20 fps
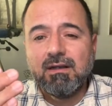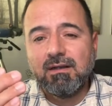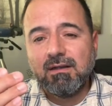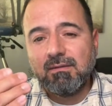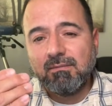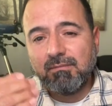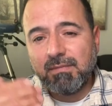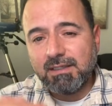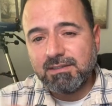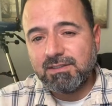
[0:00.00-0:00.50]

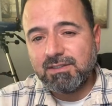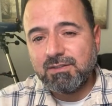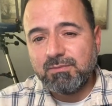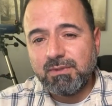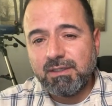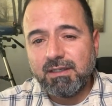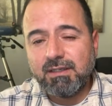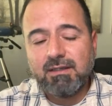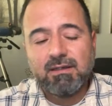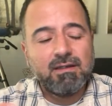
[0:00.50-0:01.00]
message
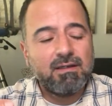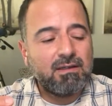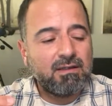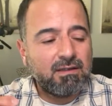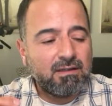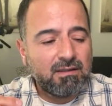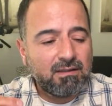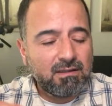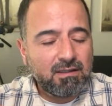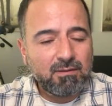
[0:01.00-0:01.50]
me,
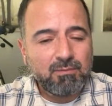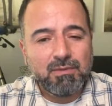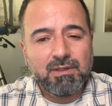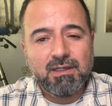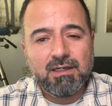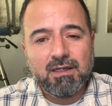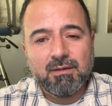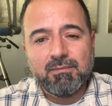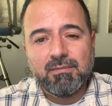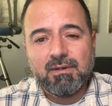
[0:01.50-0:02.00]
look
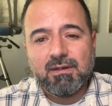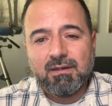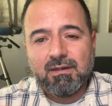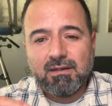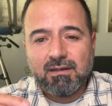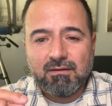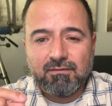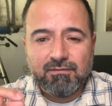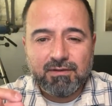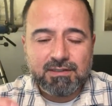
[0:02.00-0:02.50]
me up,
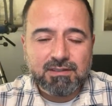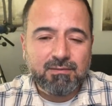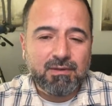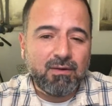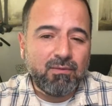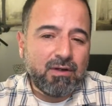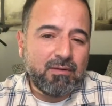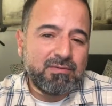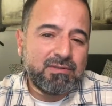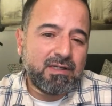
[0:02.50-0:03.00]
visit my
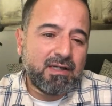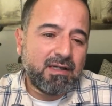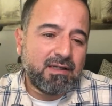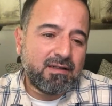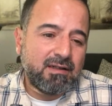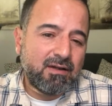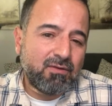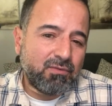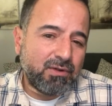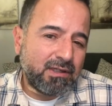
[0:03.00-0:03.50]

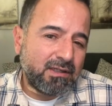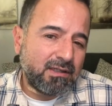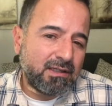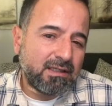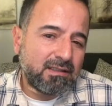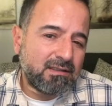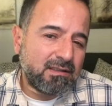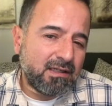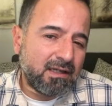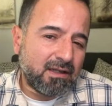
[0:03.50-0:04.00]
website, and we can
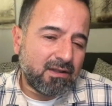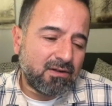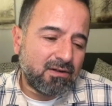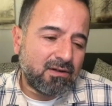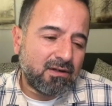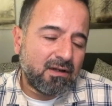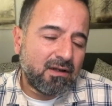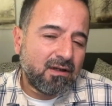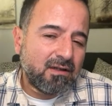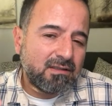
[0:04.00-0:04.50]
get
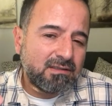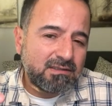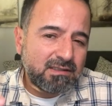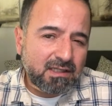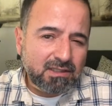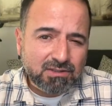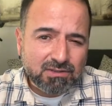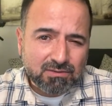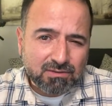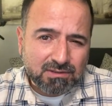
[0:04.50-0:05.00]
together,
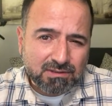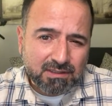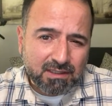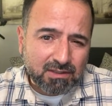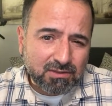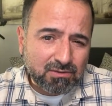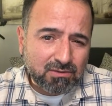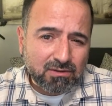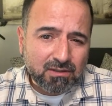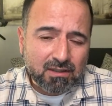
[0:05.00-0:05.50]

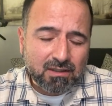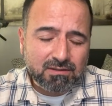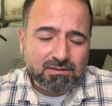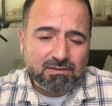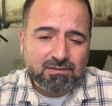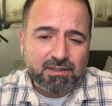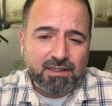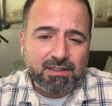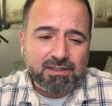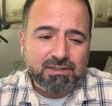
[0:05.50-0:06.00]
schedule a
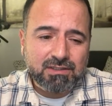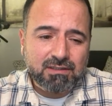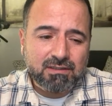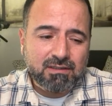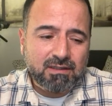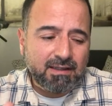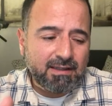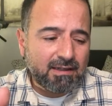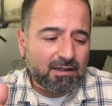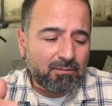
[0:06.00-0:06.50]

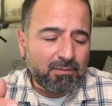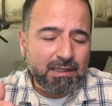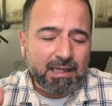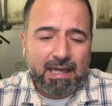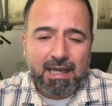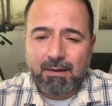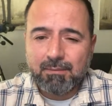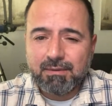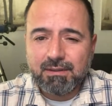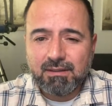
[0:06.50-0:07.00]
consultation, and I'll be
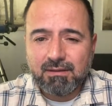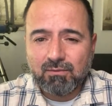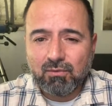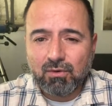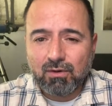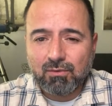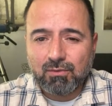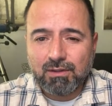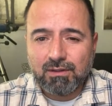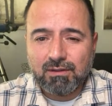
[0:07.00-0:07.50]
happy to
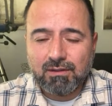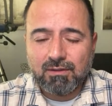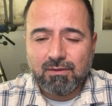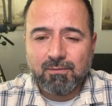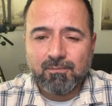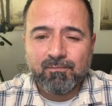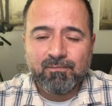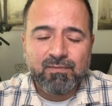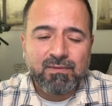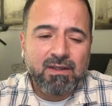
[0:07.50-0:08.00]
work with
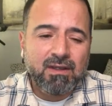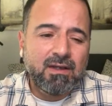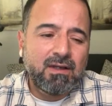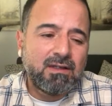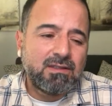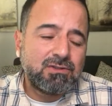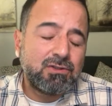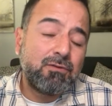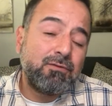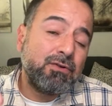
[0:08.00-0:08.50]
you.
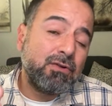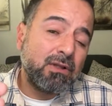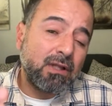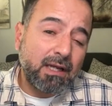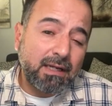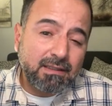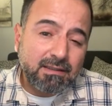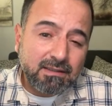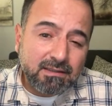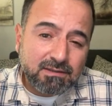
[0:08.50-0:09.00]
So if you
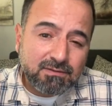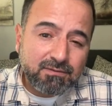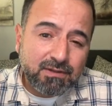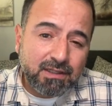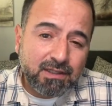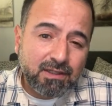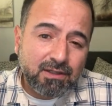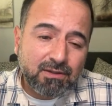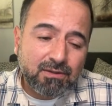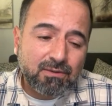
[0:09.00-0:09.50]
like this
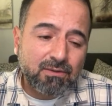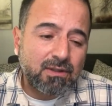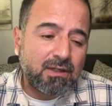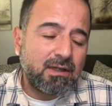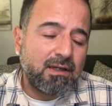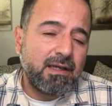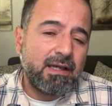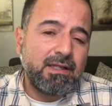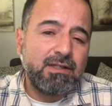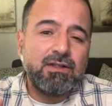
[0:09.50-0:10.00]
video
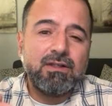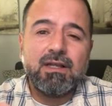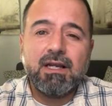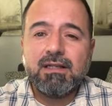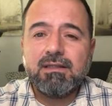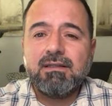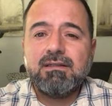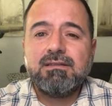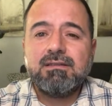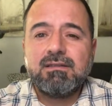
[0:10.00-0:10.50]
and you
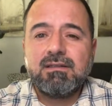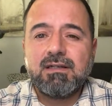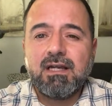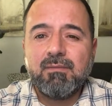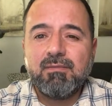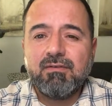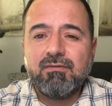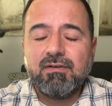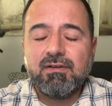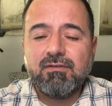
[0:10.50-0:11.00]
like this
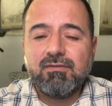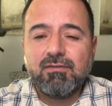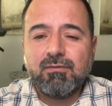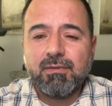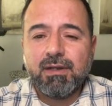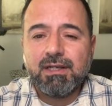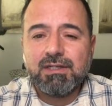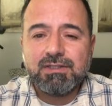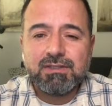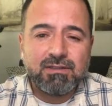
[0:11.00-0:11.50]
type of
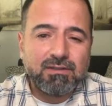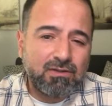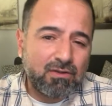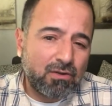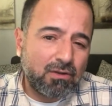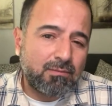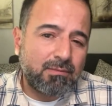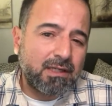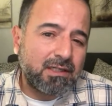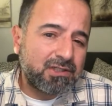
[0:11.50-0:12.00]
information,
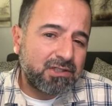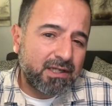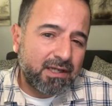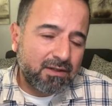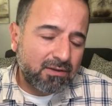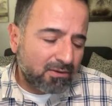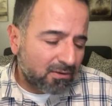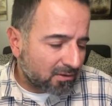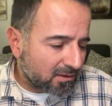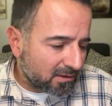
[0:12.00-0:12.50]
go to my
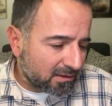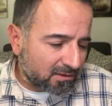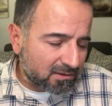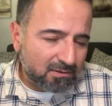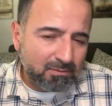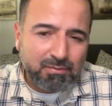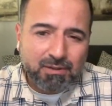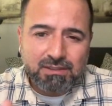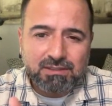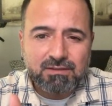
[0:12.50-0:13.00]
channel, and there's
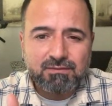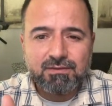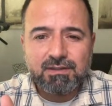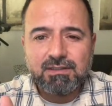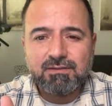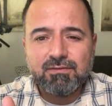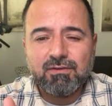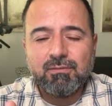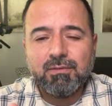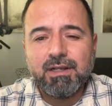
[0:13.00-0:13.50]
a bunch of
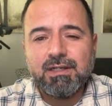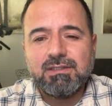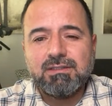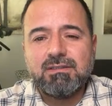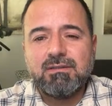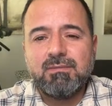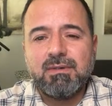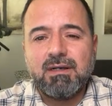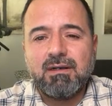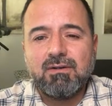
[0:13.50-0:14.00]

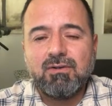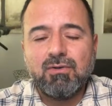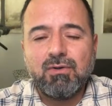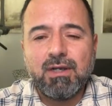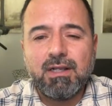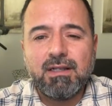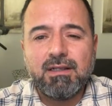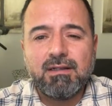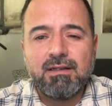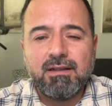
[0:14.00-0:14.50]
information about
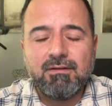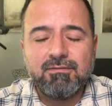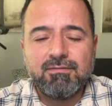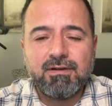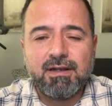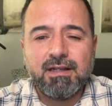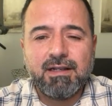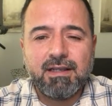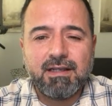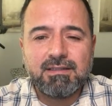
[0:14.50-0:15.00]
credit and
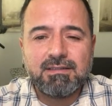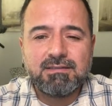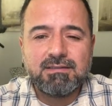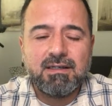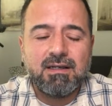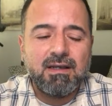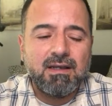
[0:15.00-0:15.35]
finance.